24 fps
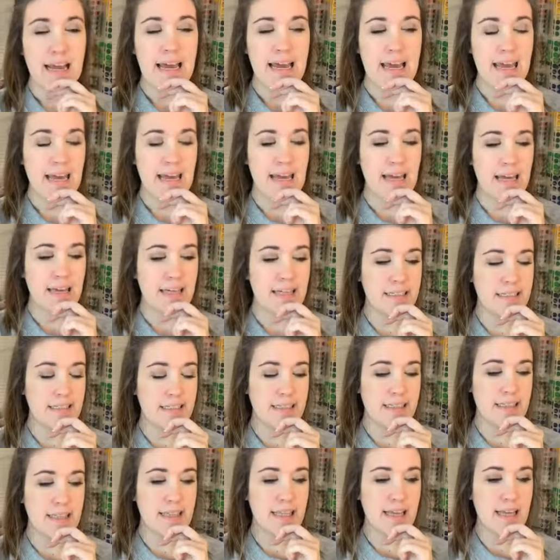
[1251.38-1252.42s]
And
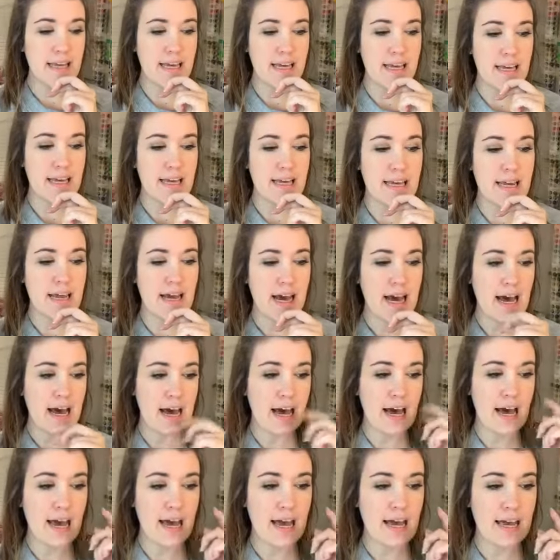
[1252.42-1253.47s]
then
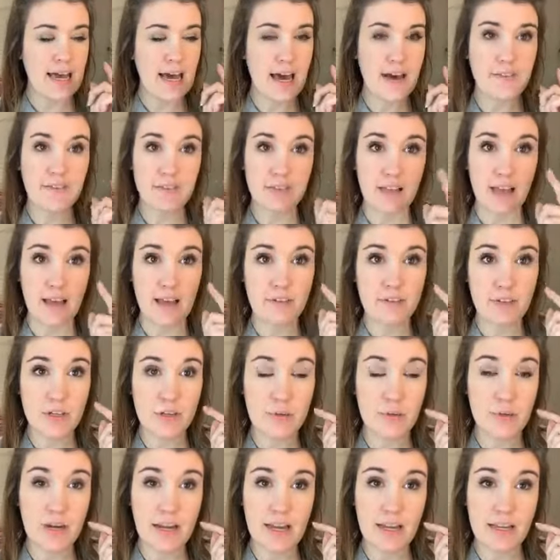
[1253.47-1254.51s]
I have a live
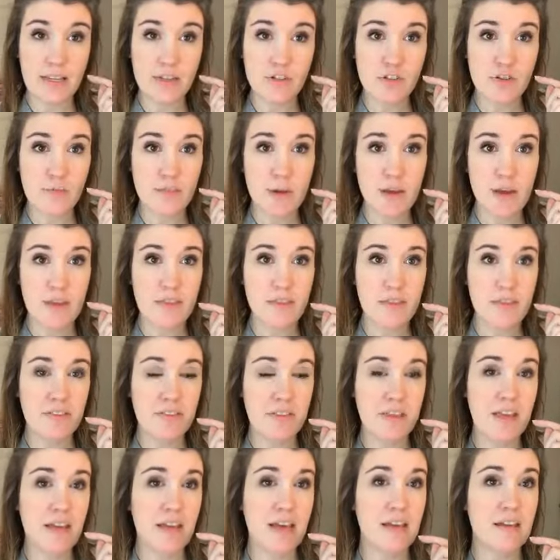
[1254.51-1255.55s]
Q&A each month at
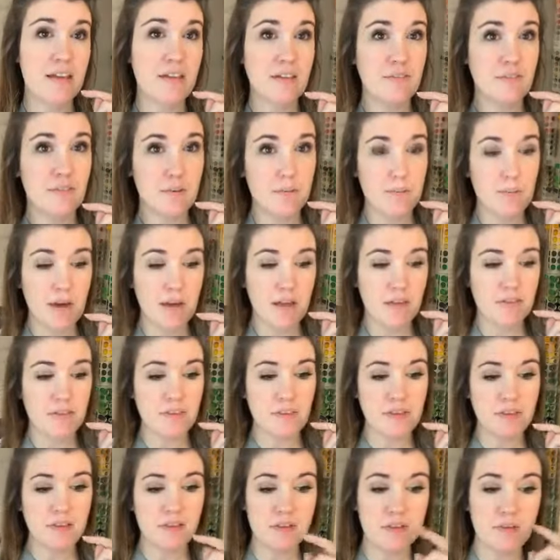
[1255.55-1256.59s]
the end of the month
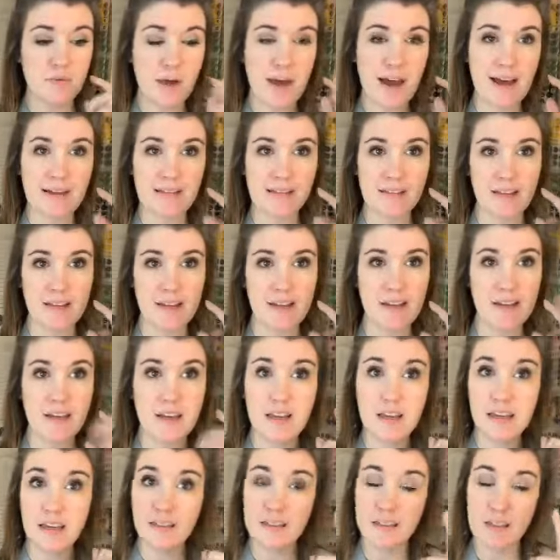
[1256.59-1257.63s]
to ask
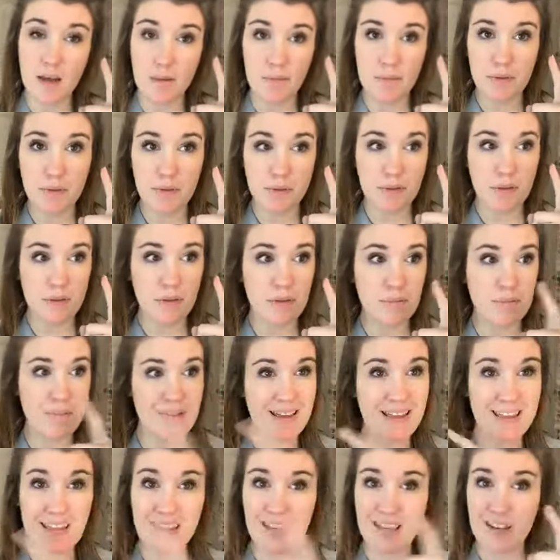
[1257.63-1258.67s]
any tumbler
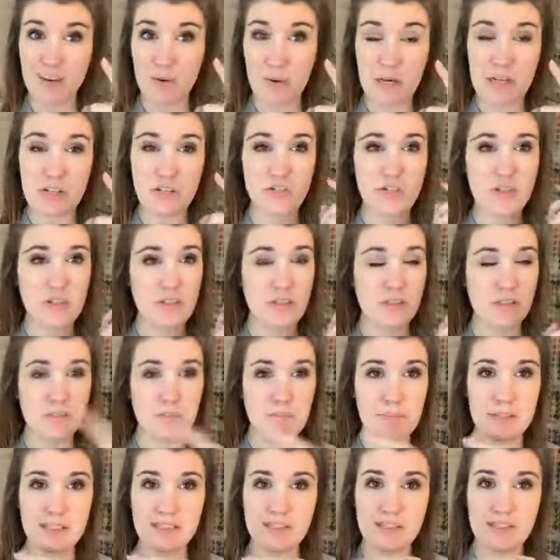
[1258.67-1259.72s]
making questions,
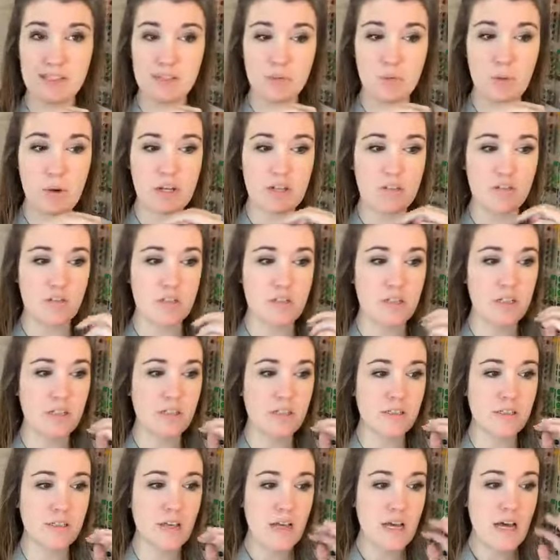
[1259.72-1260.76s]
business
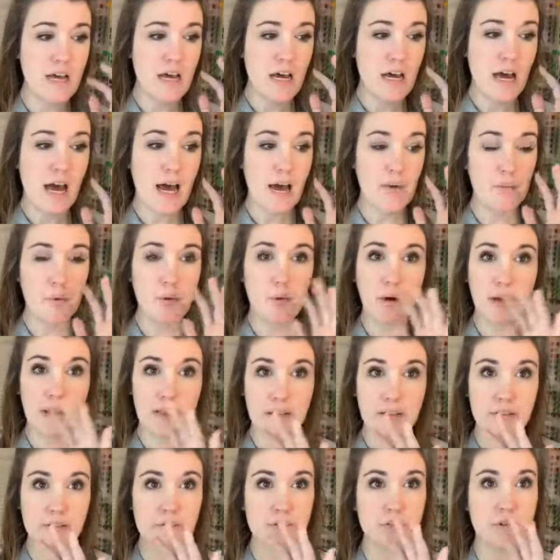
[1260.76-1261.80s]
questions. I will
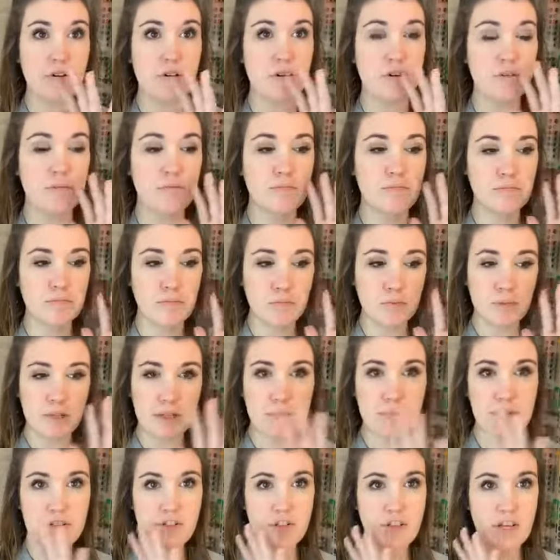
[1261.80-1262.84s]
answer pretty
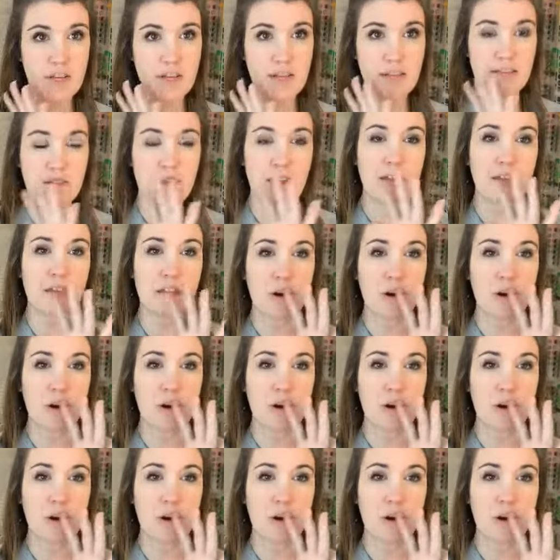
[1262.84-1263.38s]
much anything.